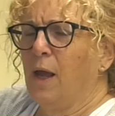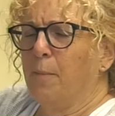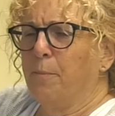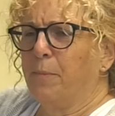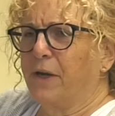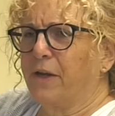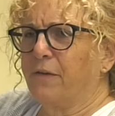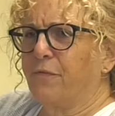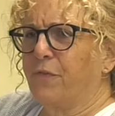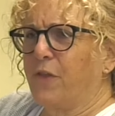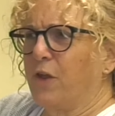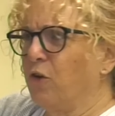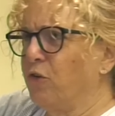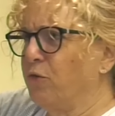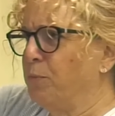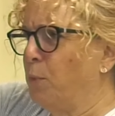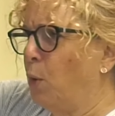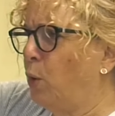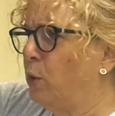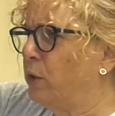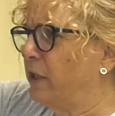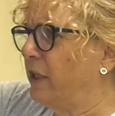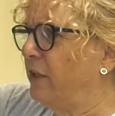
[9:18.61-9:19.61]
But if there's
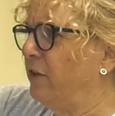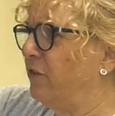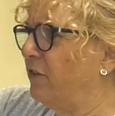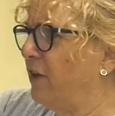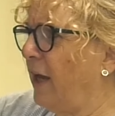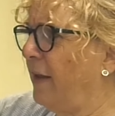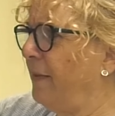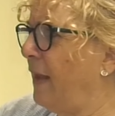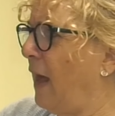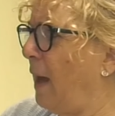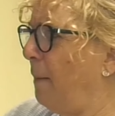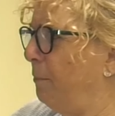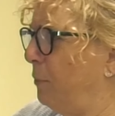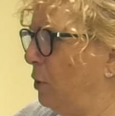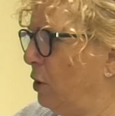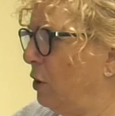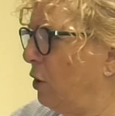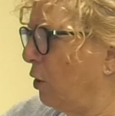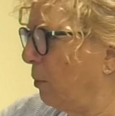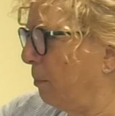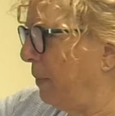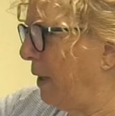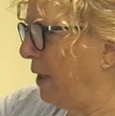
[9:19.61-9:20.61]
mold inside that
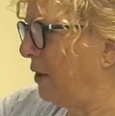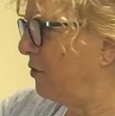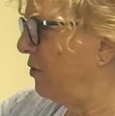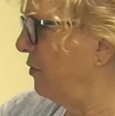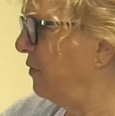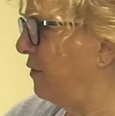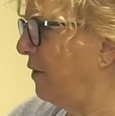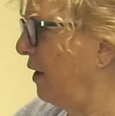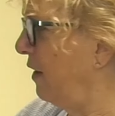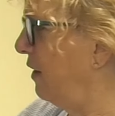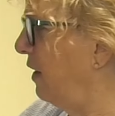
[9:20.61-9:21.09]
book or bugs inside